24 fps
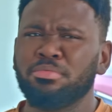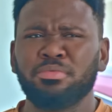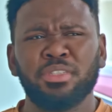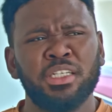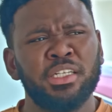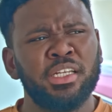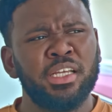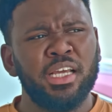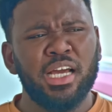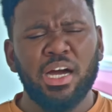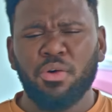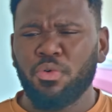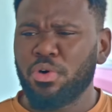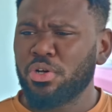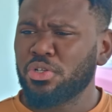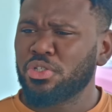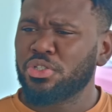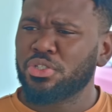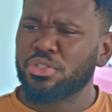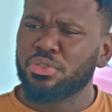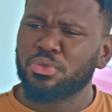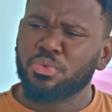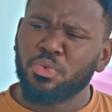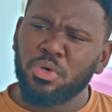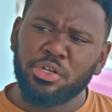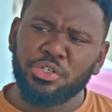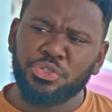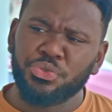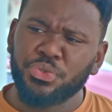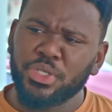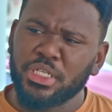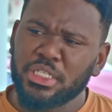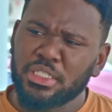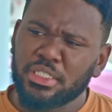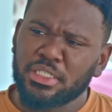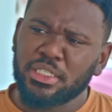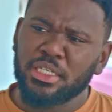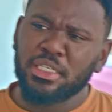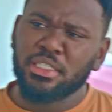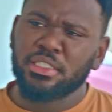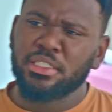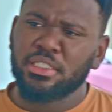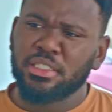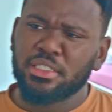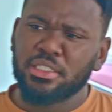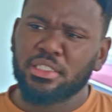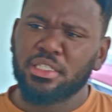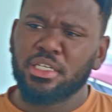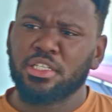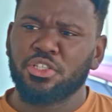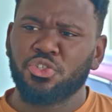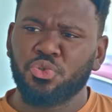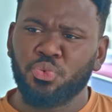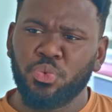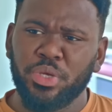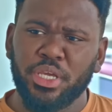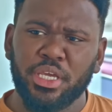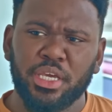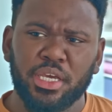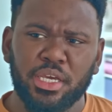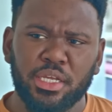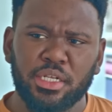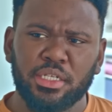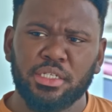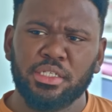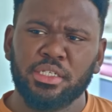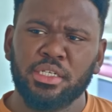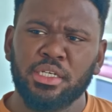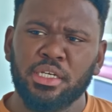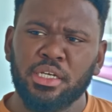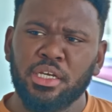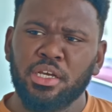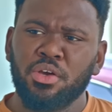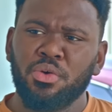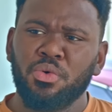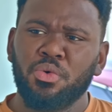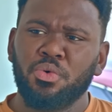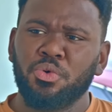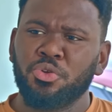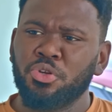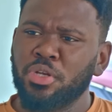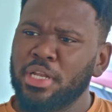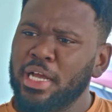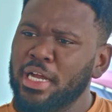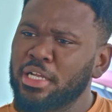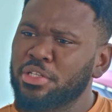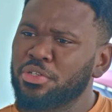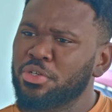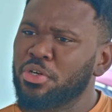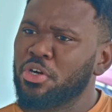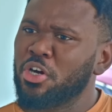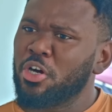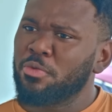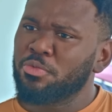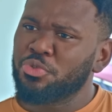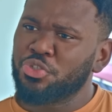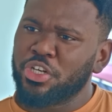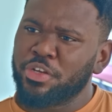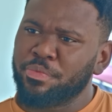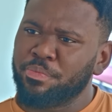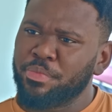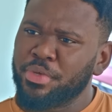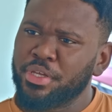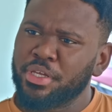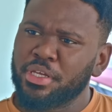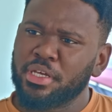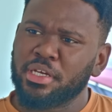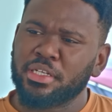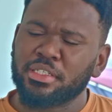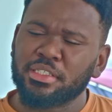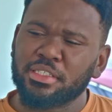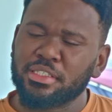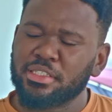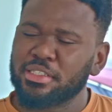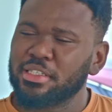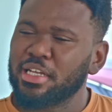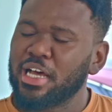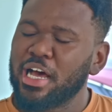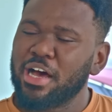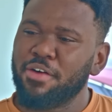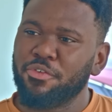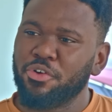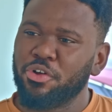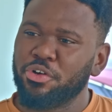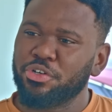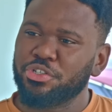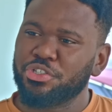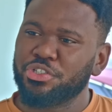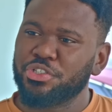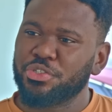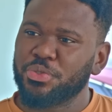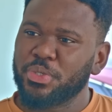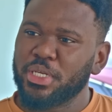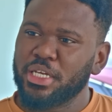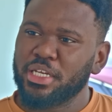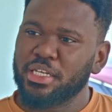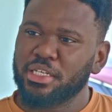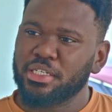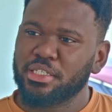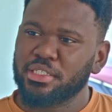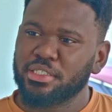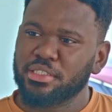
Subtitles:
Nini, I was wondering, since it's weekend, would you like to come join me and have lunch today?